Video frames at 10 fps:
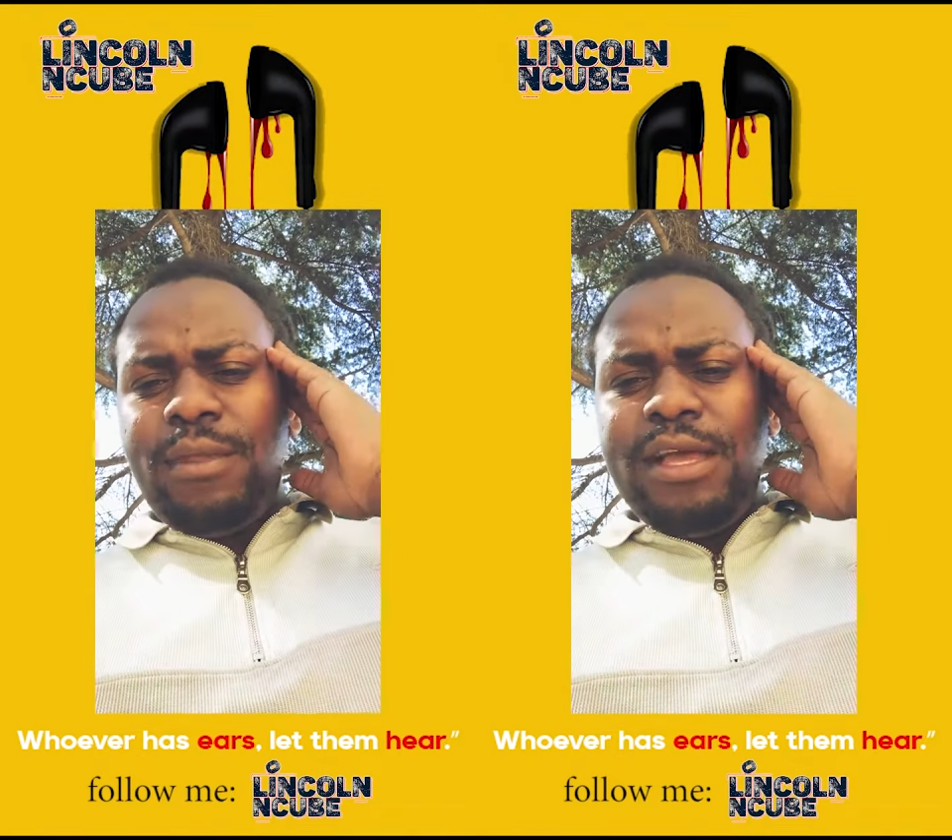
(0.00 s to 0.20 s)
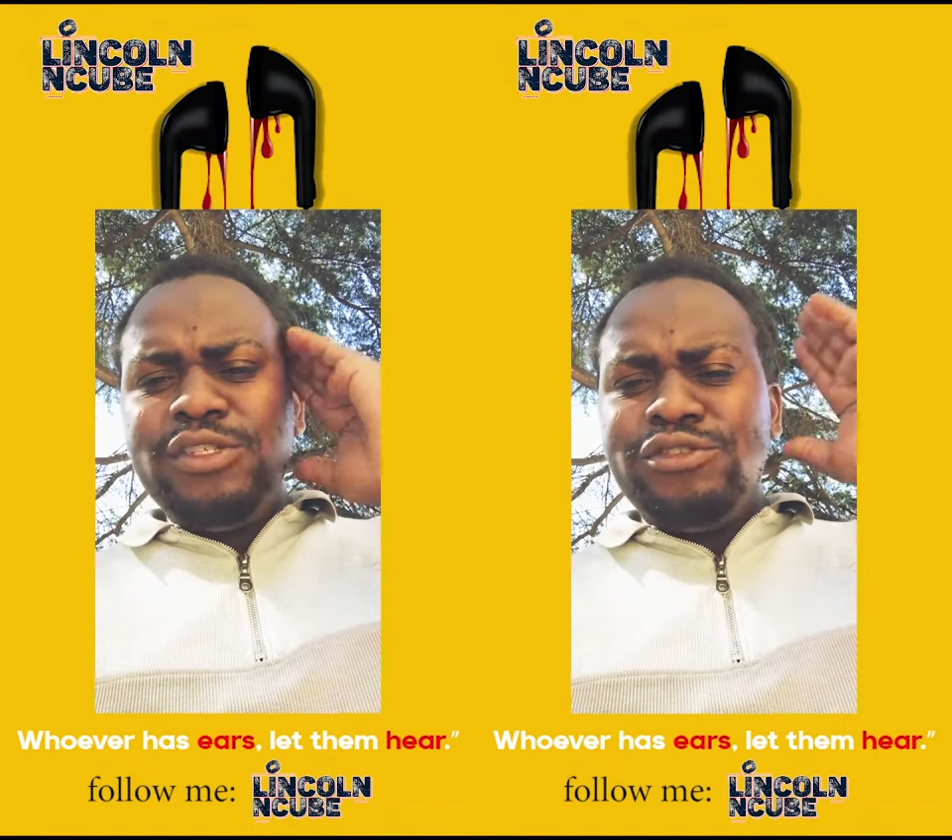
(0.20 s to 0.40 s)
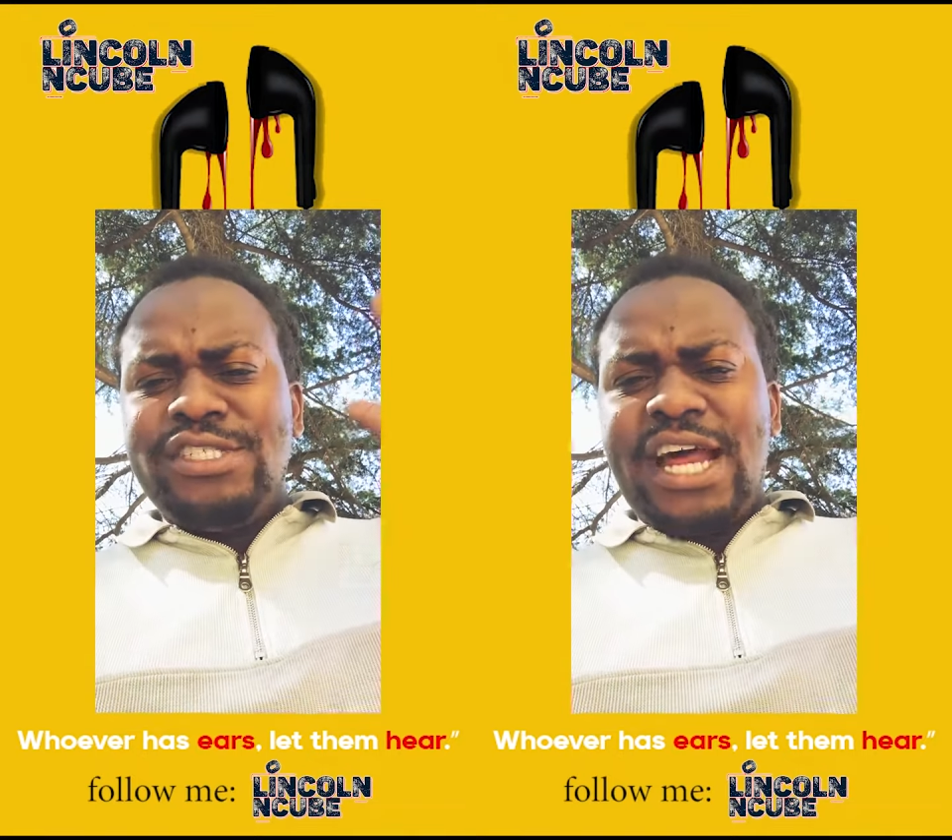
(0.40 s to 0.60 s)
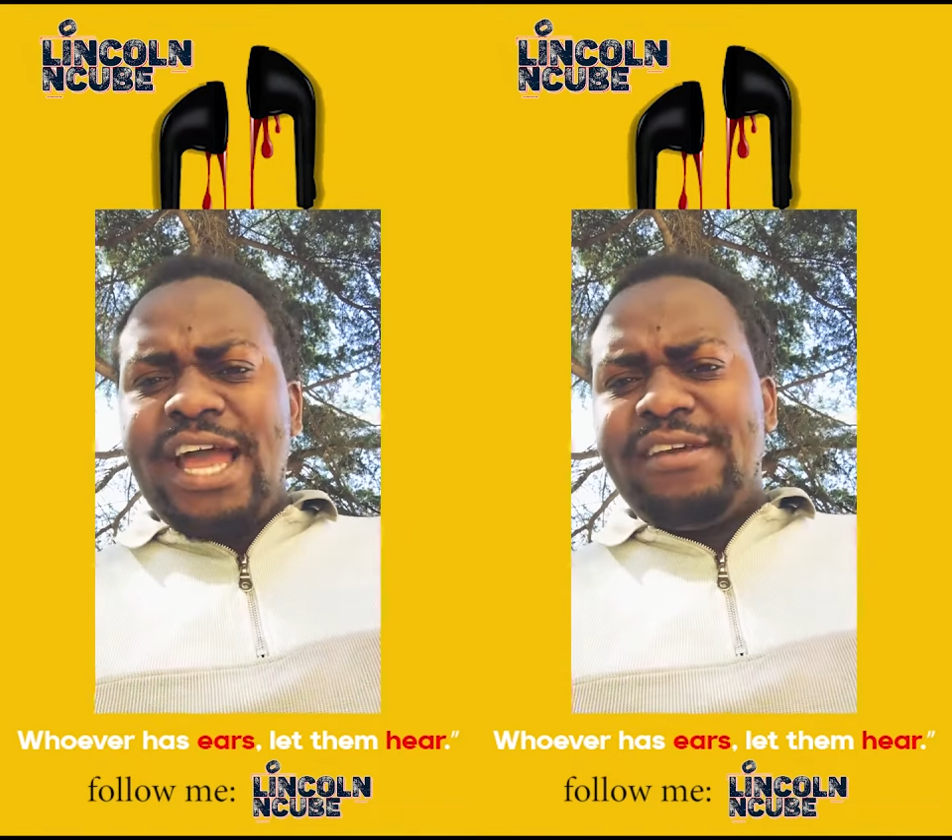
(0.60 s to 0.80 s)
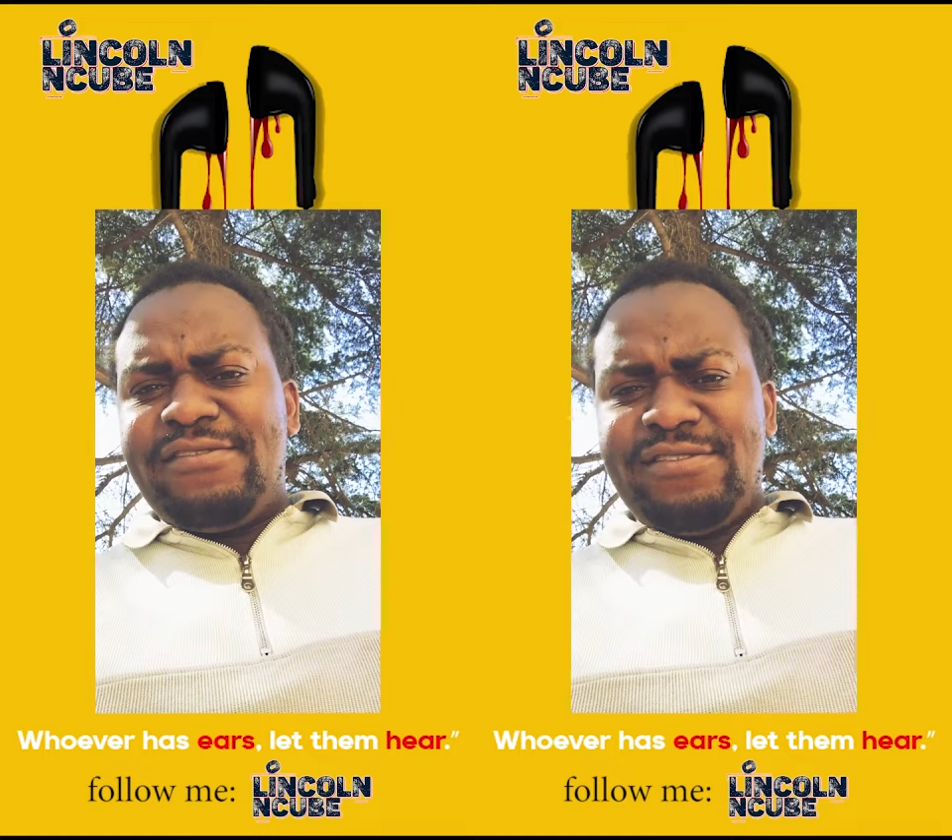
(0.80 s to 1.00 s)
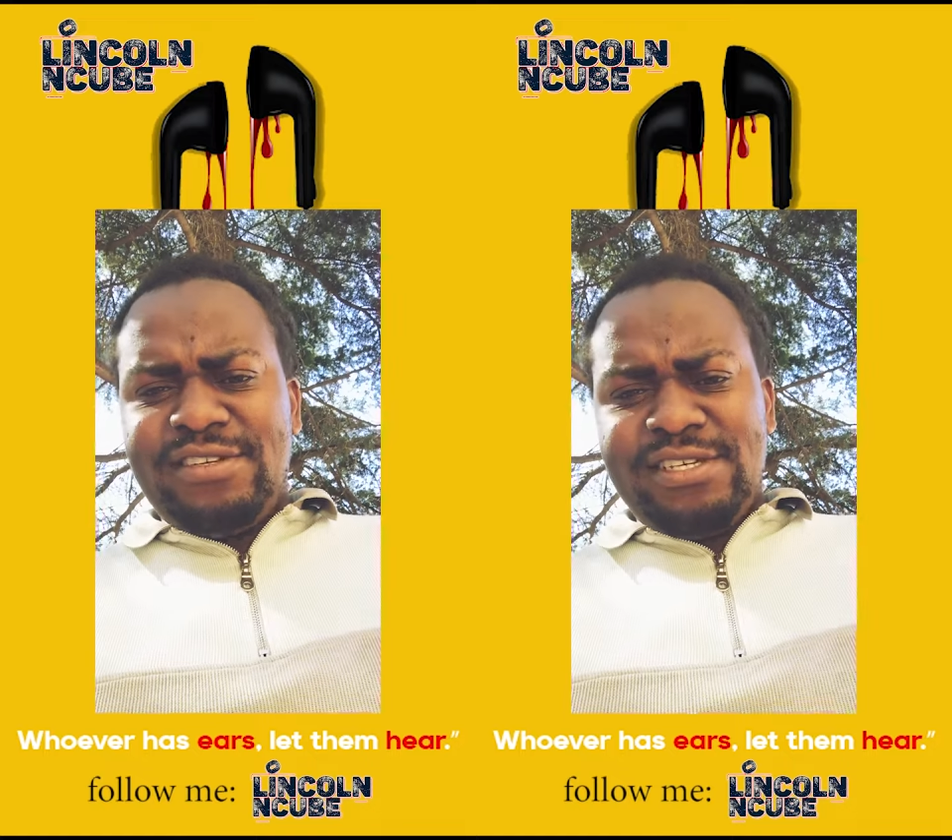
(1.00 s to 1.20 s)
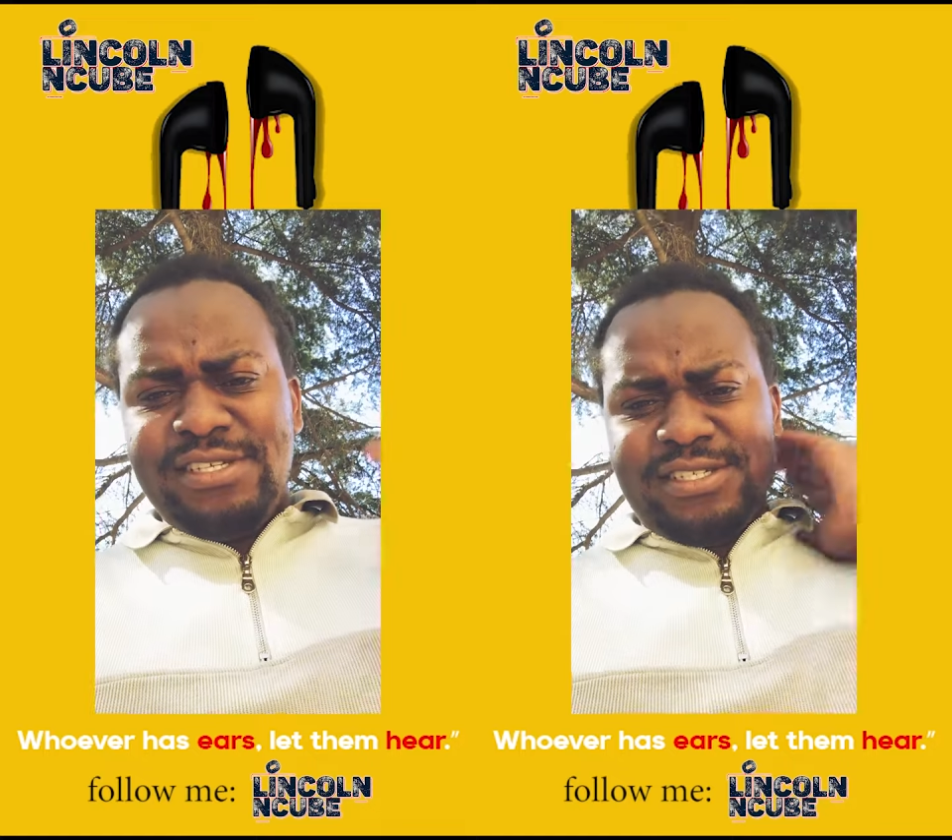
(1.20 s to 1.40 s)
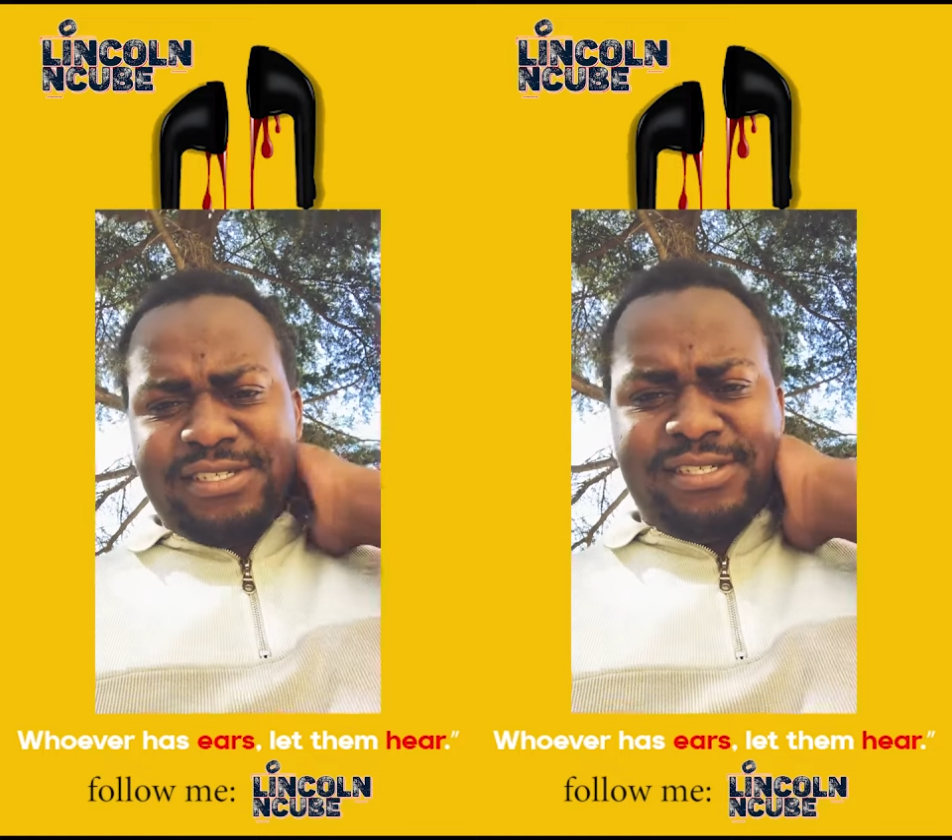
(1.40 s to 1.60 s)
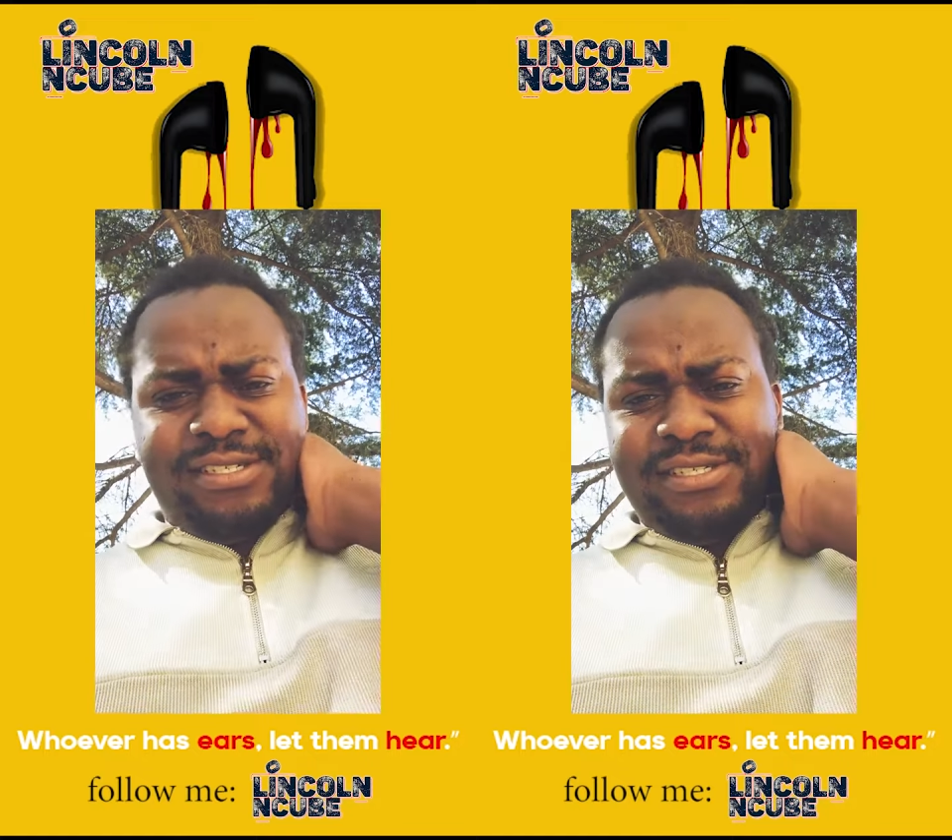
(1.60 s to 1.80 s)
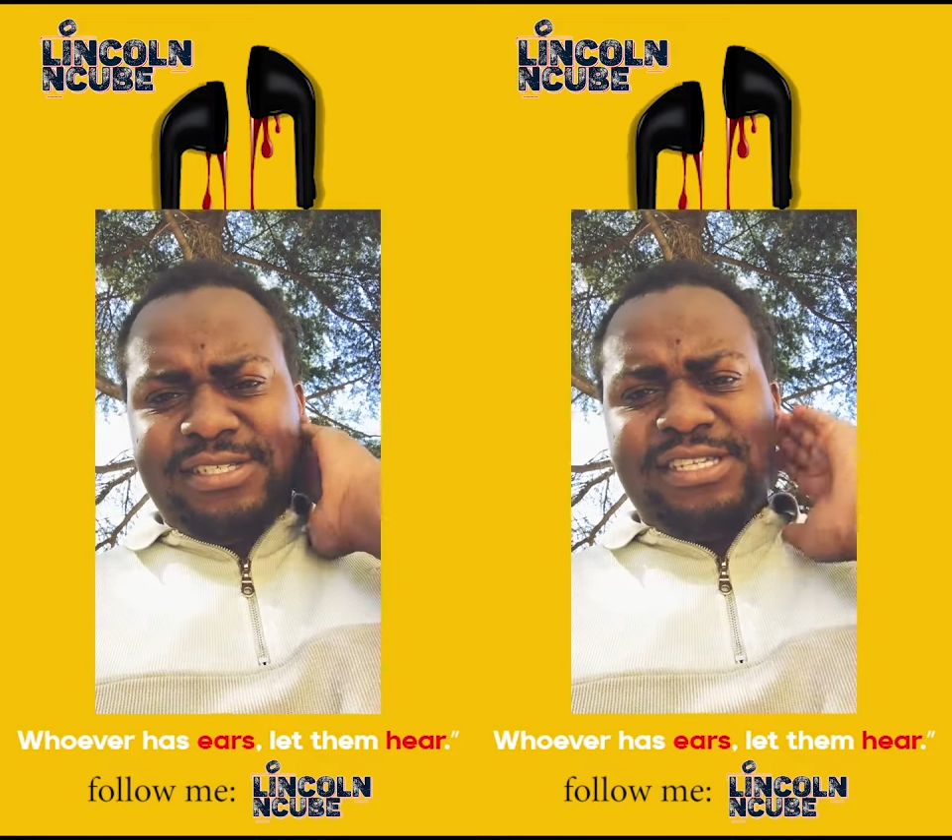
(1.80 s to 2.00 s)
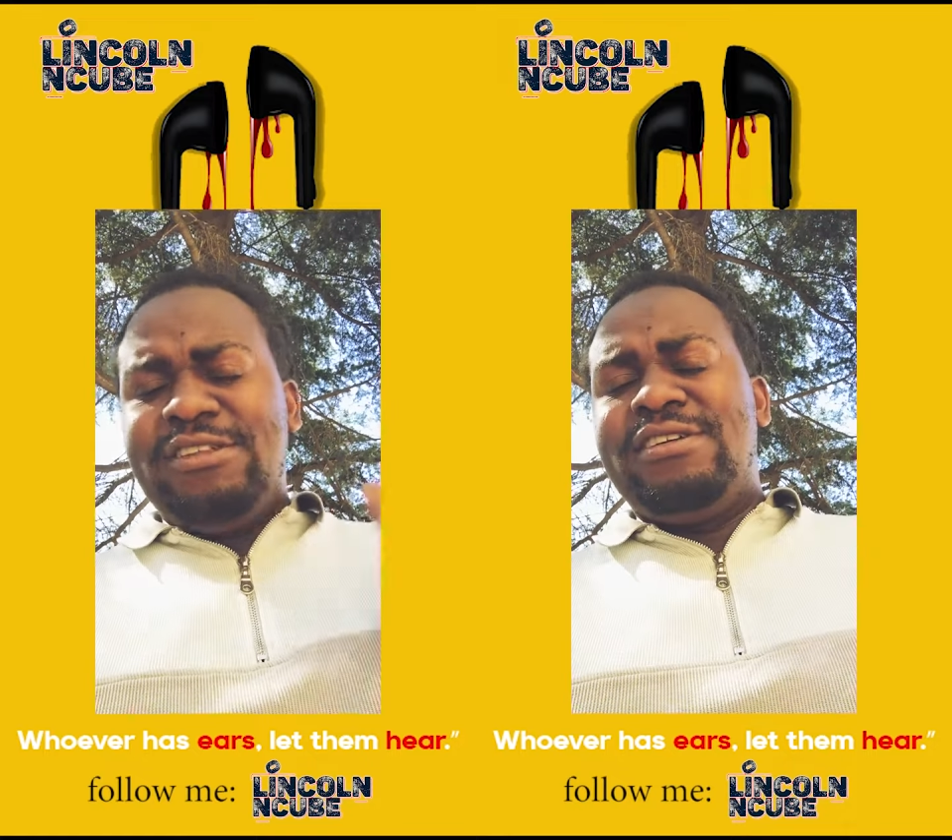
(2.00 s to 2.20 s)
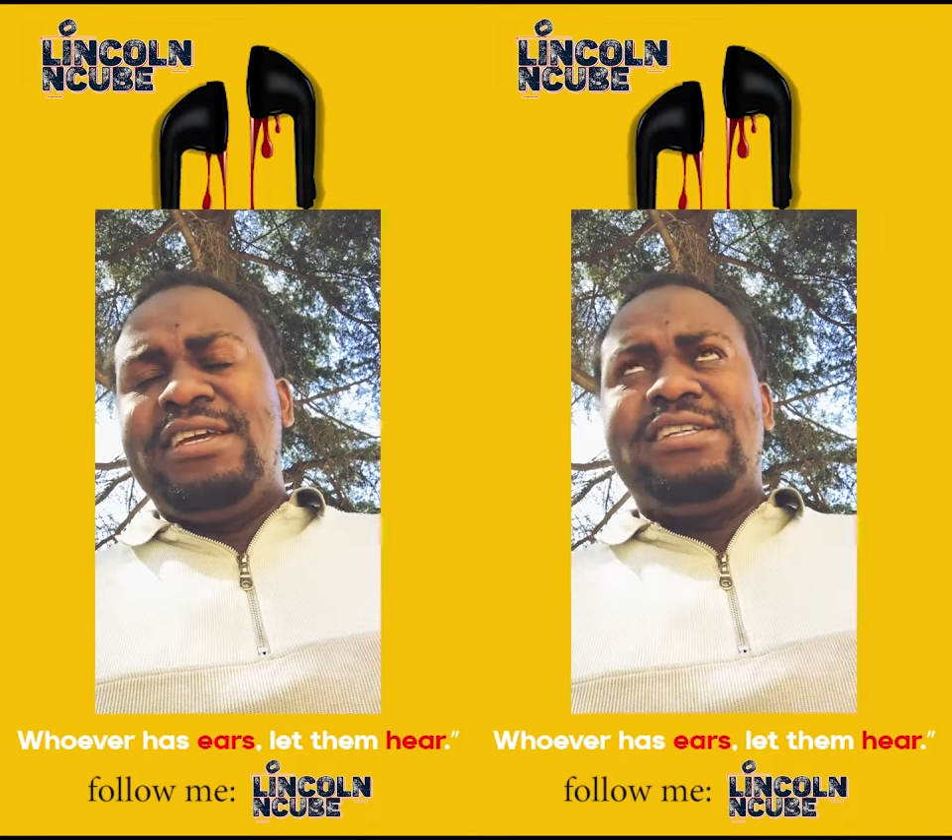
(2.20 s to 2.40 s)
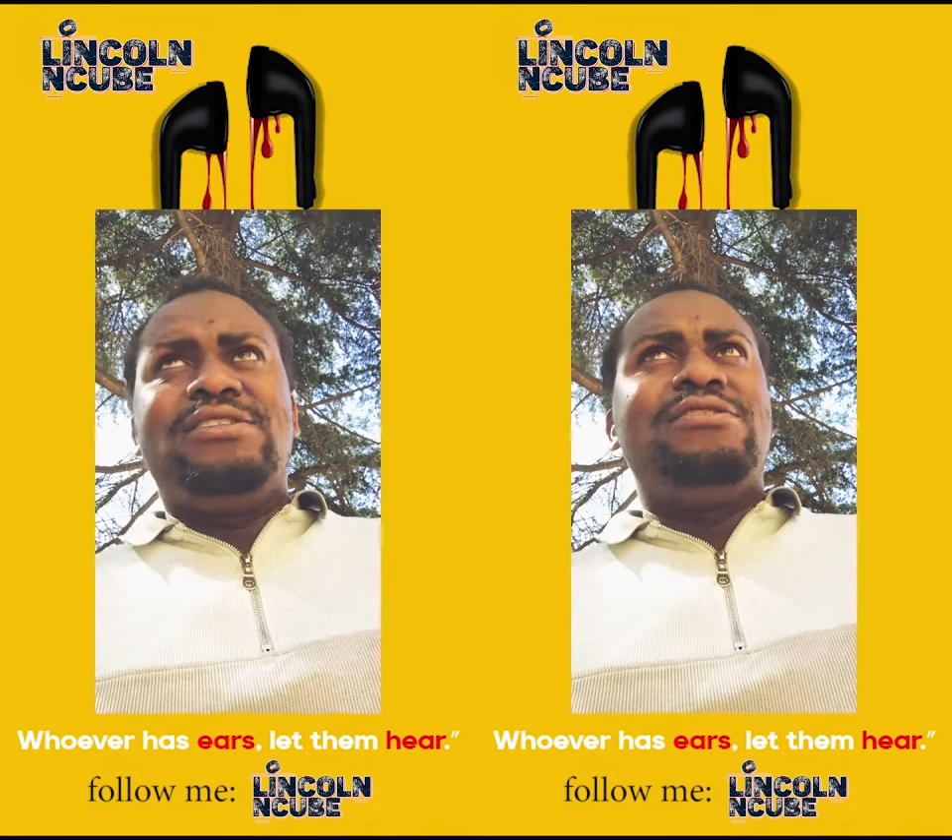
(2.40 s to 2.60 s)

and you drive till you get